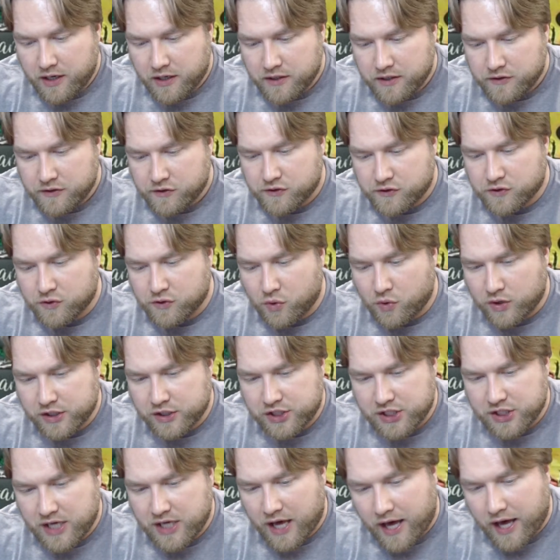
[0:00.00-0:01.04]

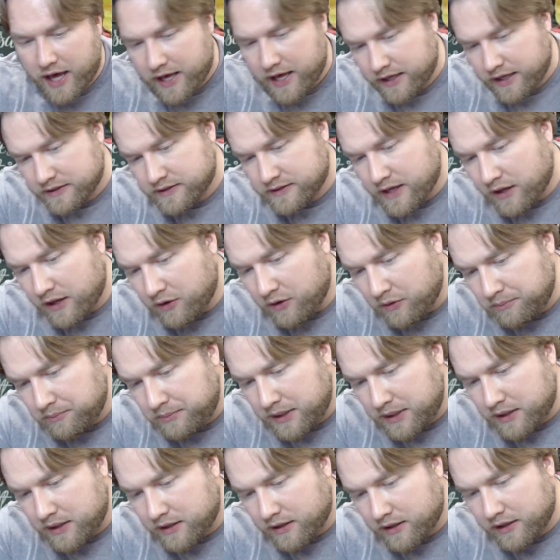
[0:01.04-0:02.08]
scorching hot. It's got a little
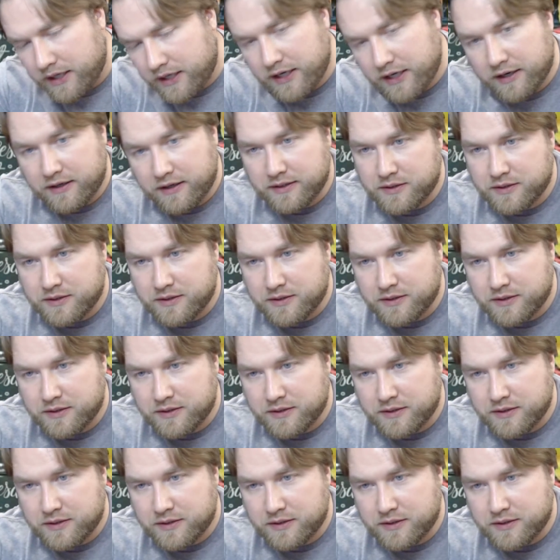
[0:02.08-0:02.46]
meter here.